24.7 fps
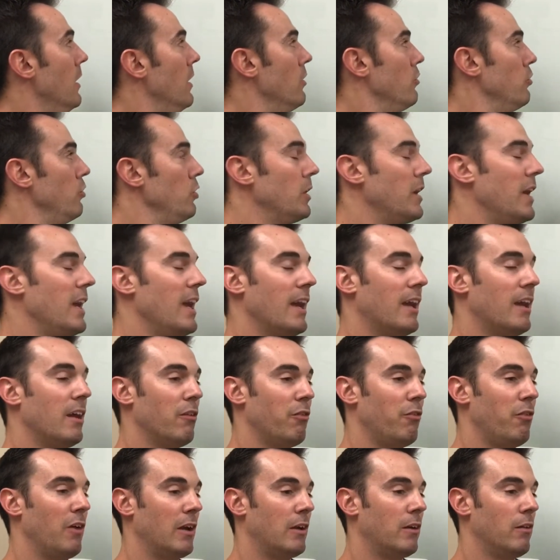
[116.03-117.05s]
So you can't get
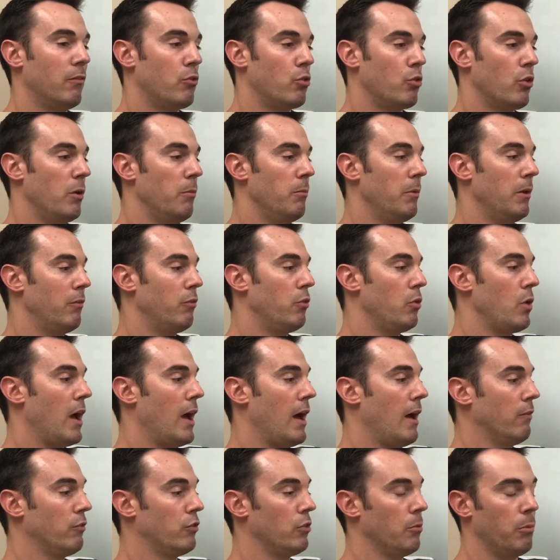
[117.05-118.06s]
effective treatment if you
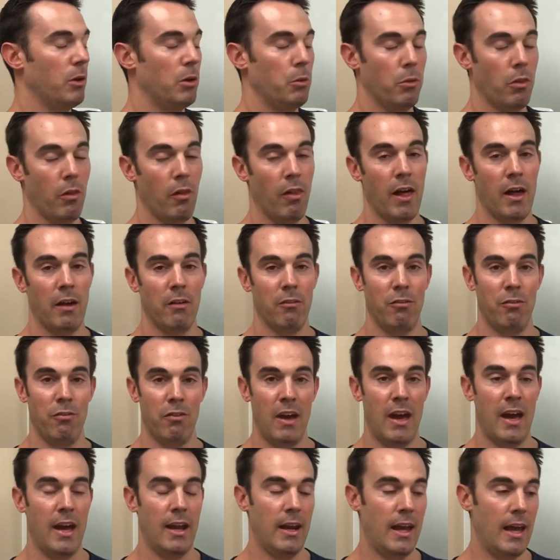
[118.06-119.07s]
have somebody with a lot of
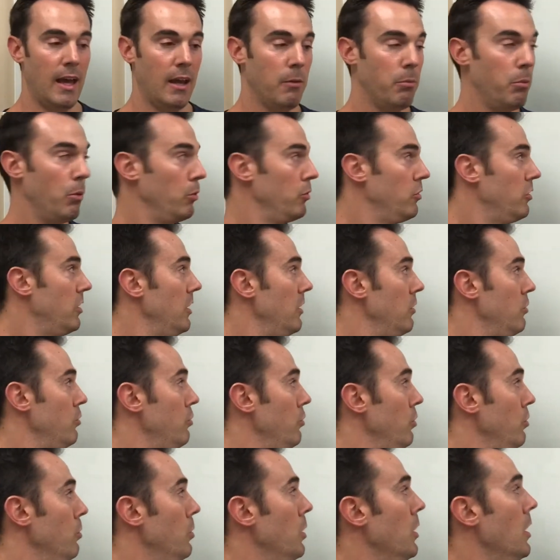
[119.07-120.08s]
fat, adipose
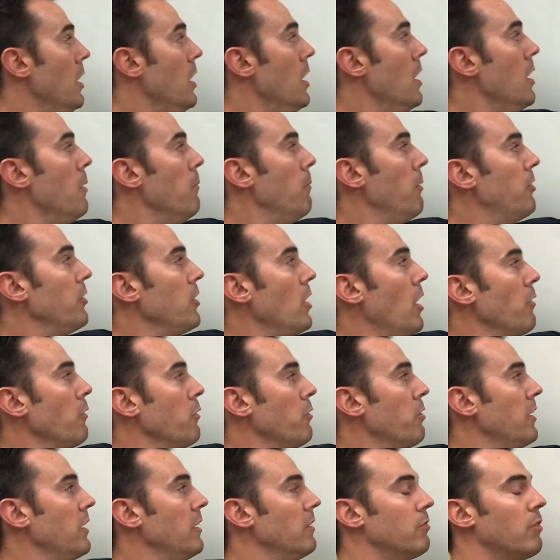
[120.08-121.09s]
tissue. But the other
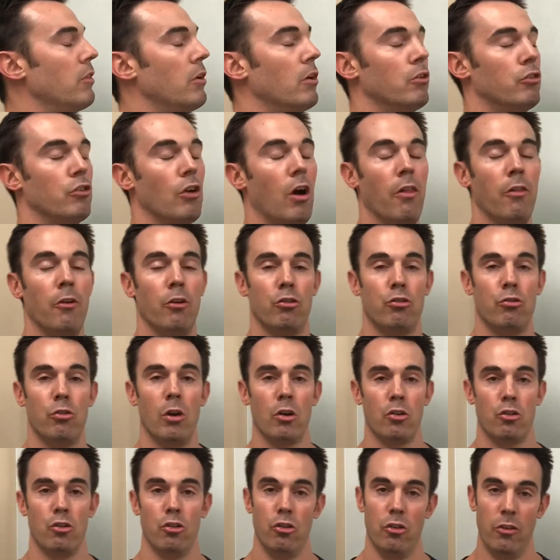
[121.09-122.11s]
thing is there's other
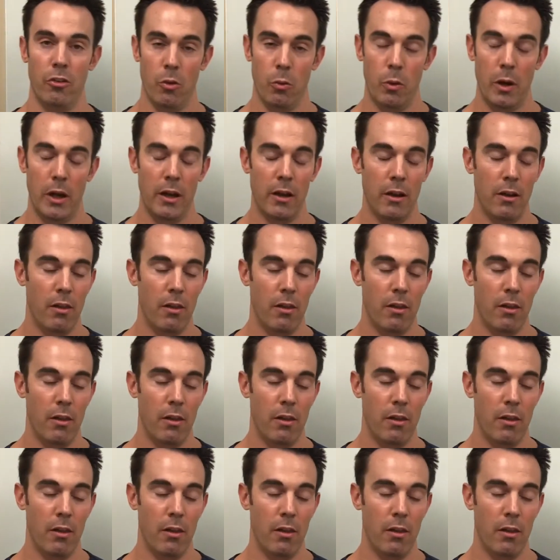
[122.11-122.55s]
structures in the way.